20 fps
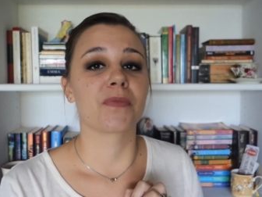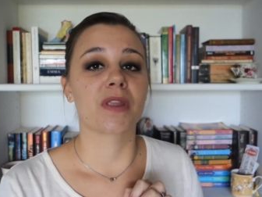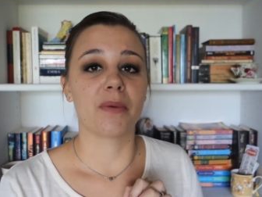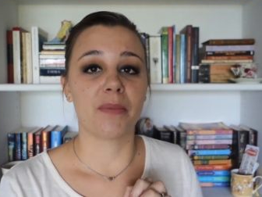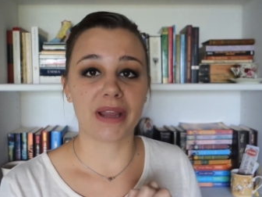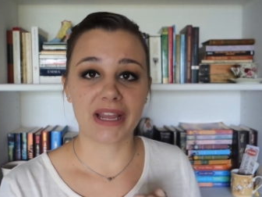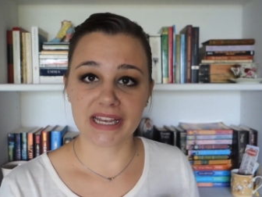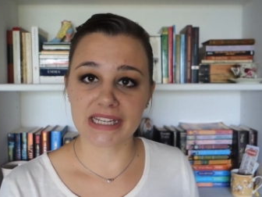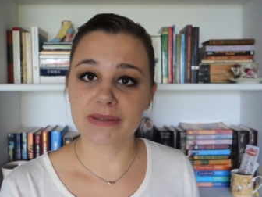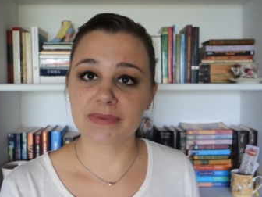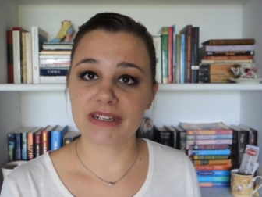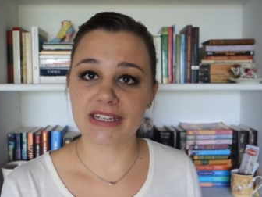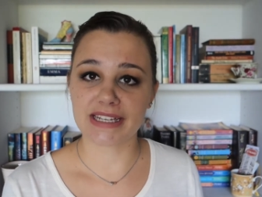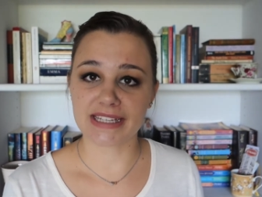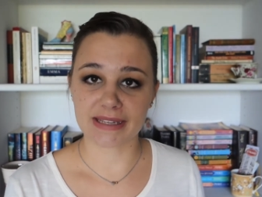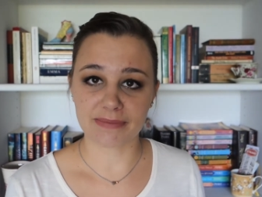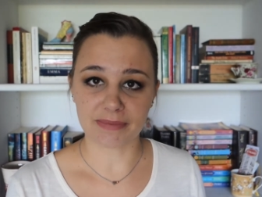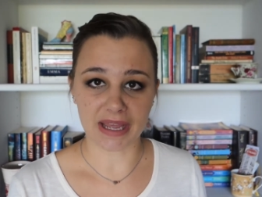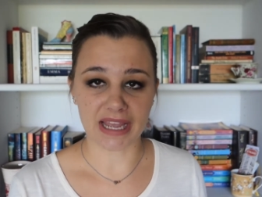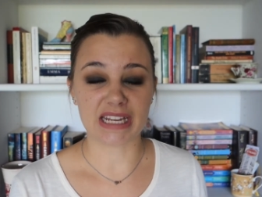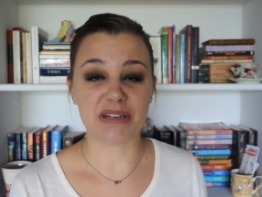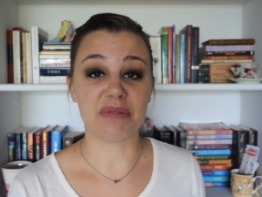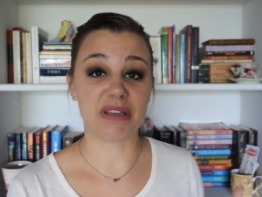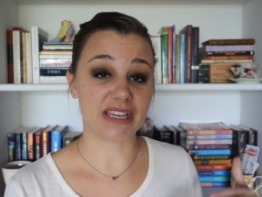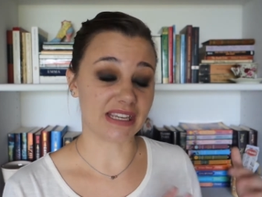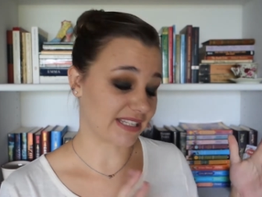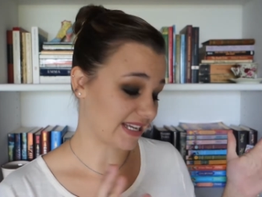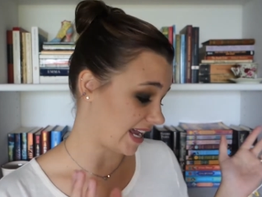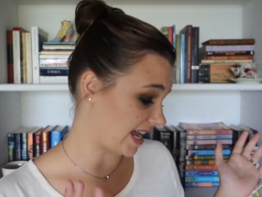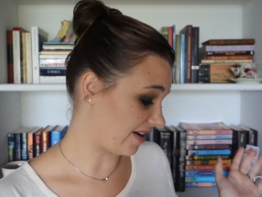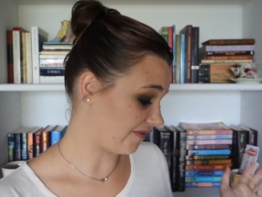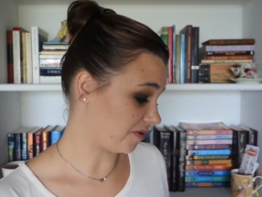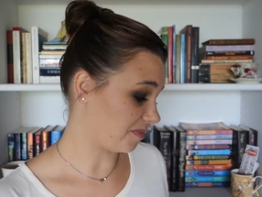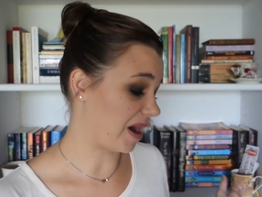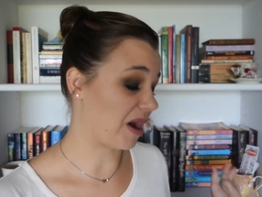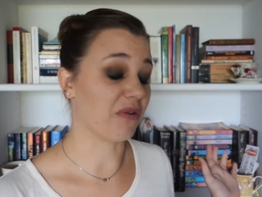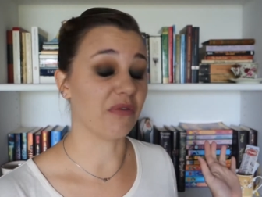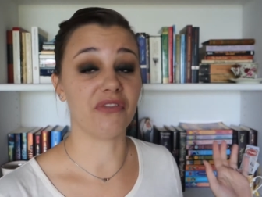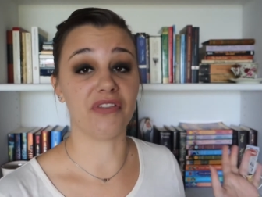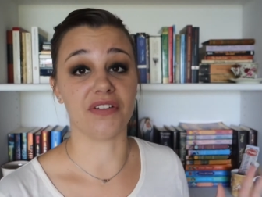my husband doesn't mind because I have
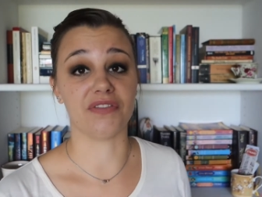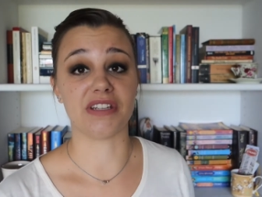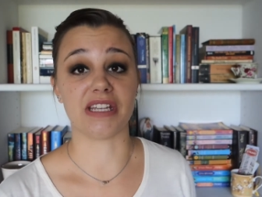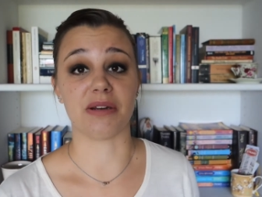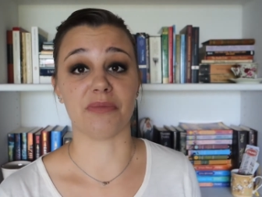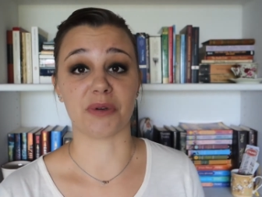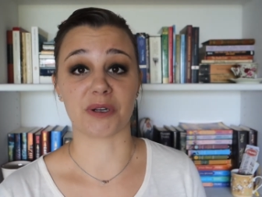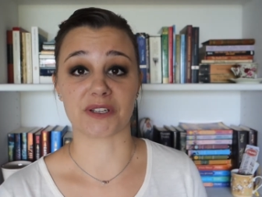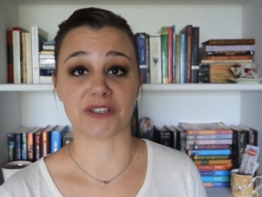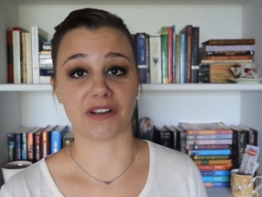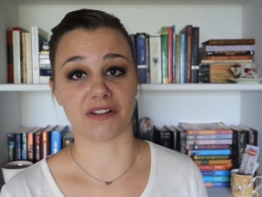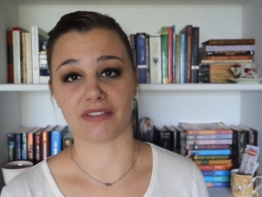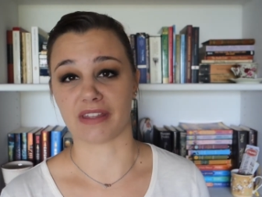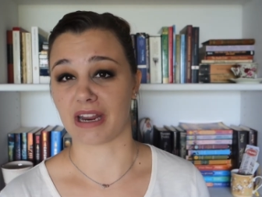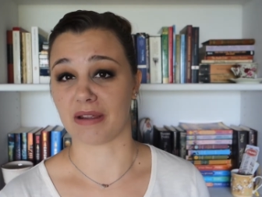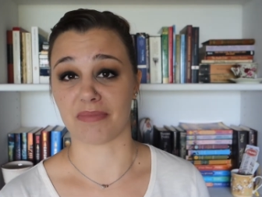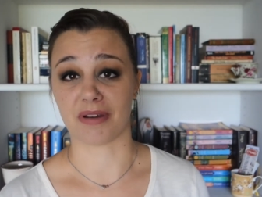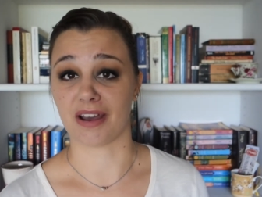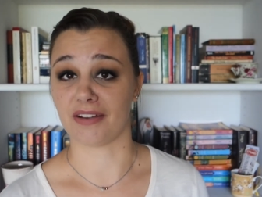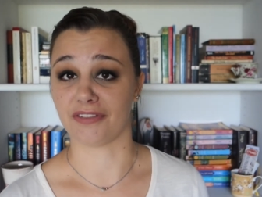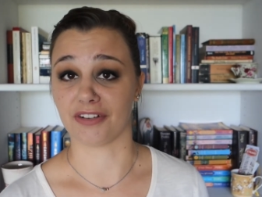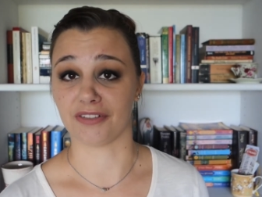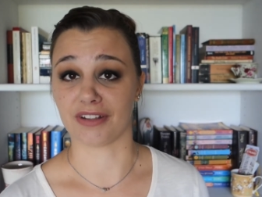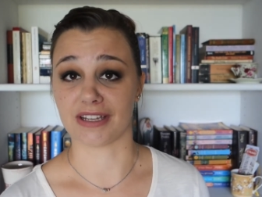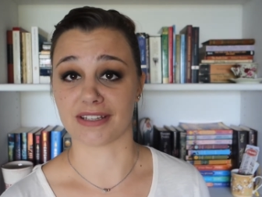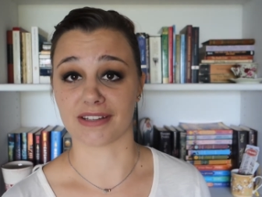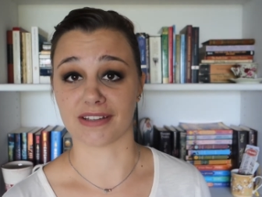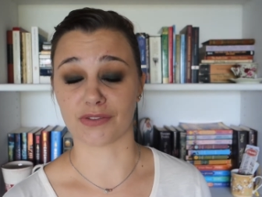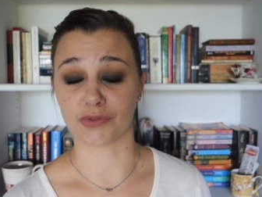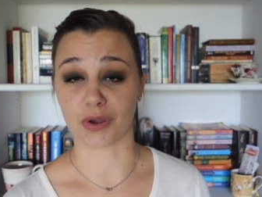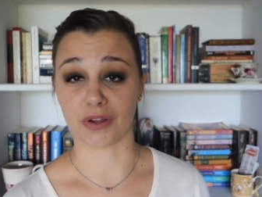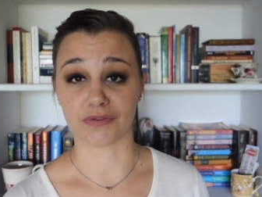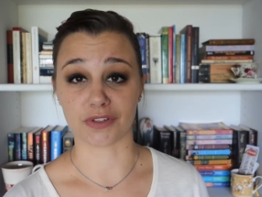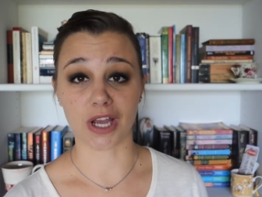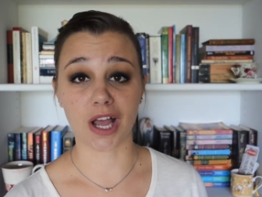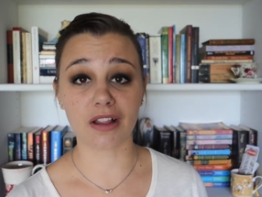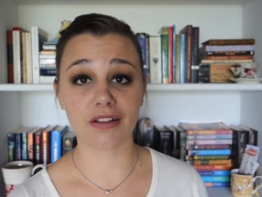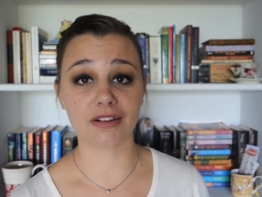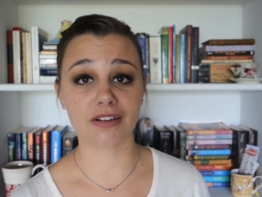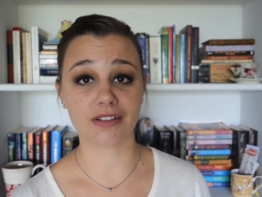about 15 books here that I bought for less than
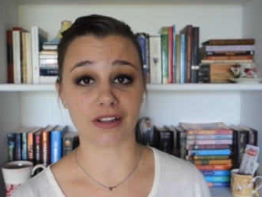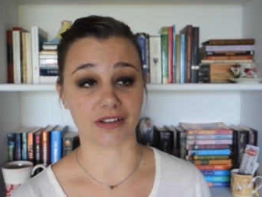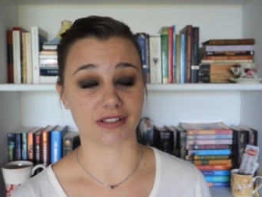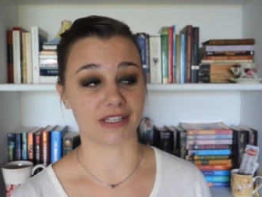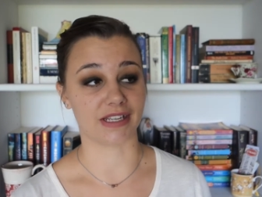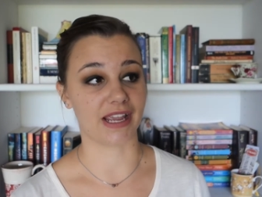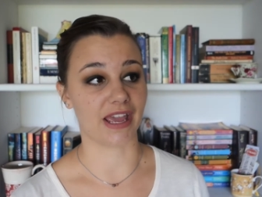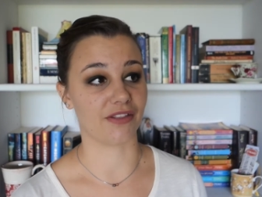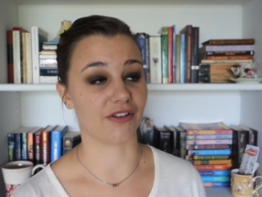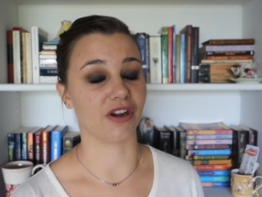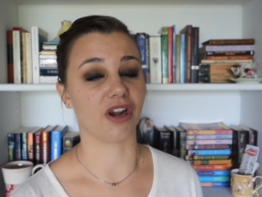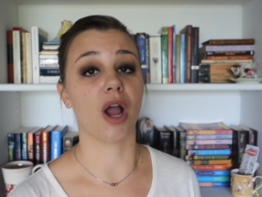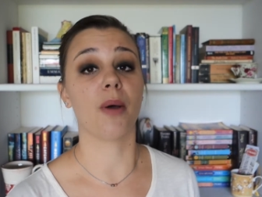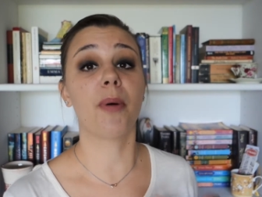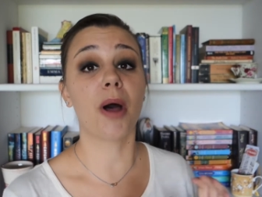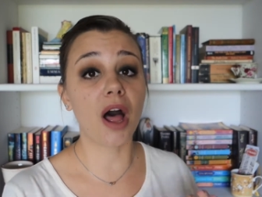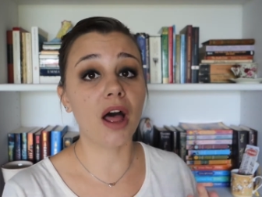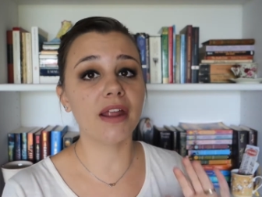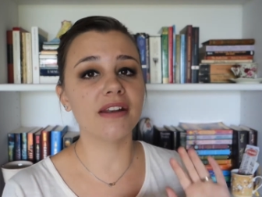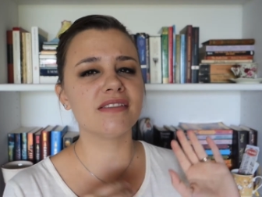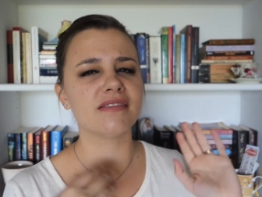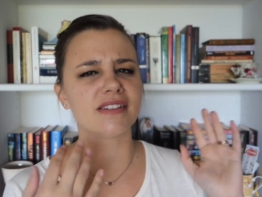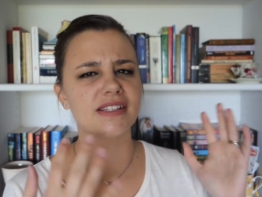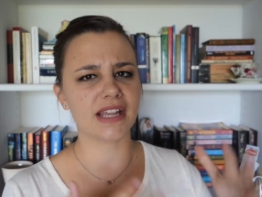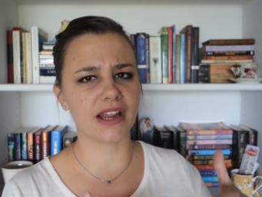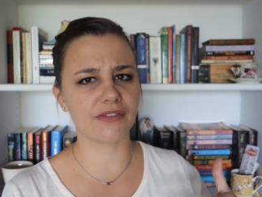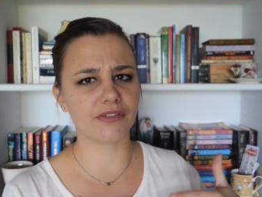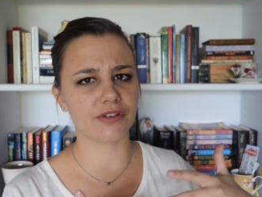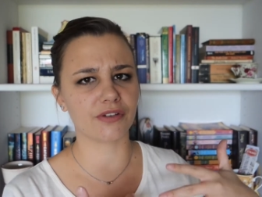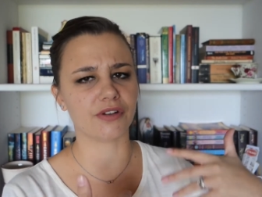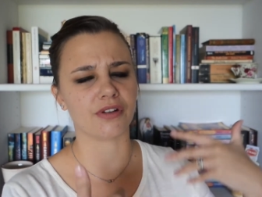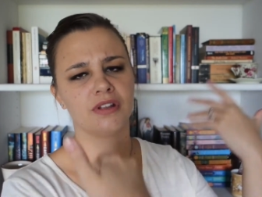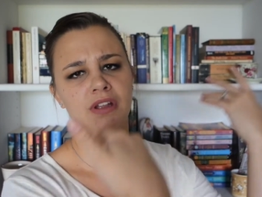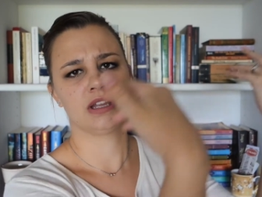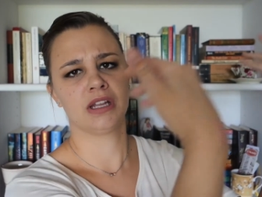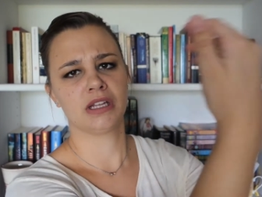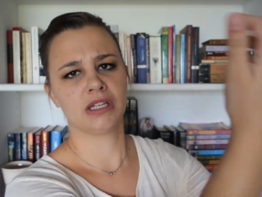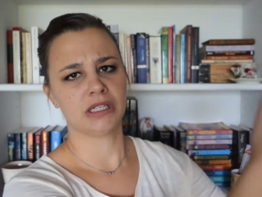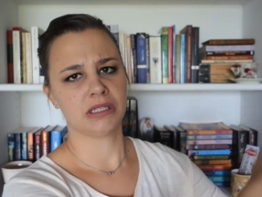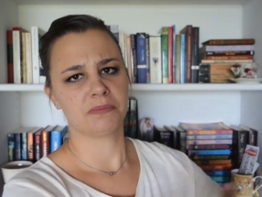$12 altogether upon
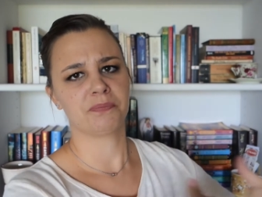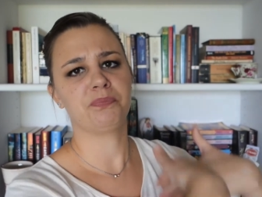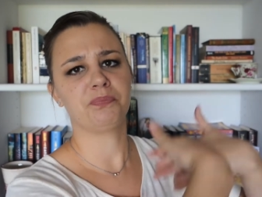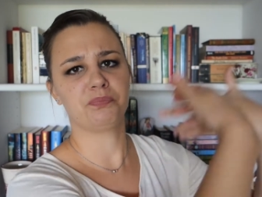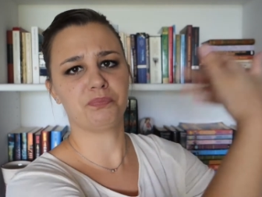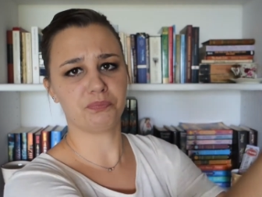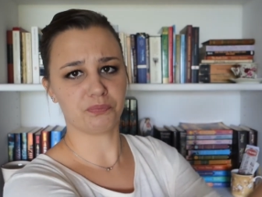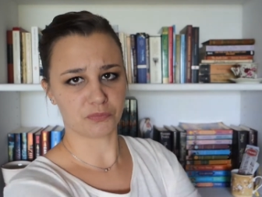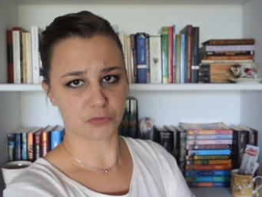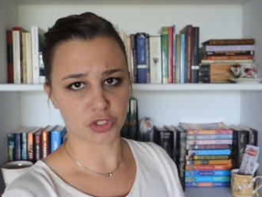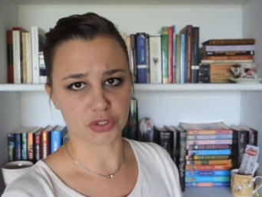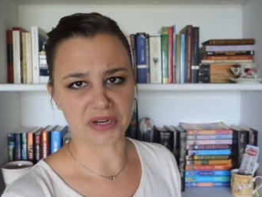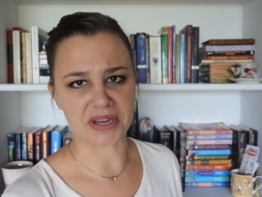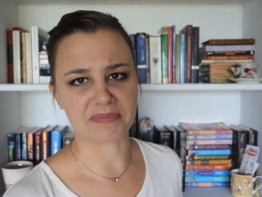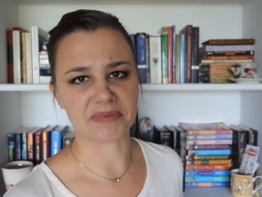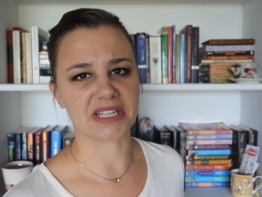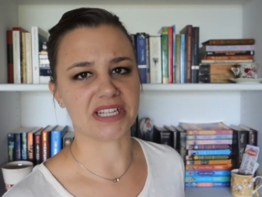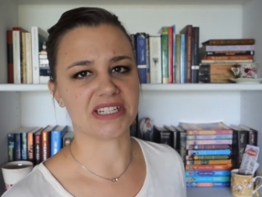several trips.